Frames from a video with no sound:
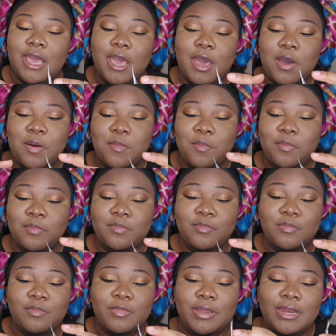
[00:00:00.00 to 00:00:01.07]

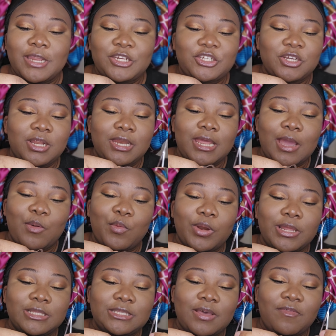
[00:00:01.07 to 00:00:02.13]
Um, initially, I
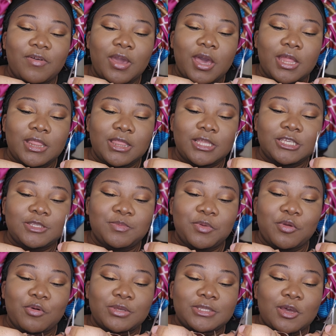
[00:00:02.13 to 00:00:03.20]
wouldn't have cut this
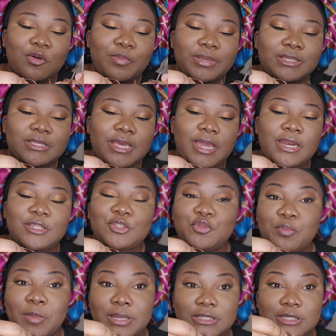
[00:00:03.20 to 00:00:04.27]
because I'll be scared
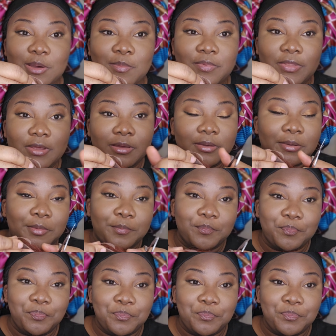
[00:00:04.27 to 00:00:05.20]
to mess up the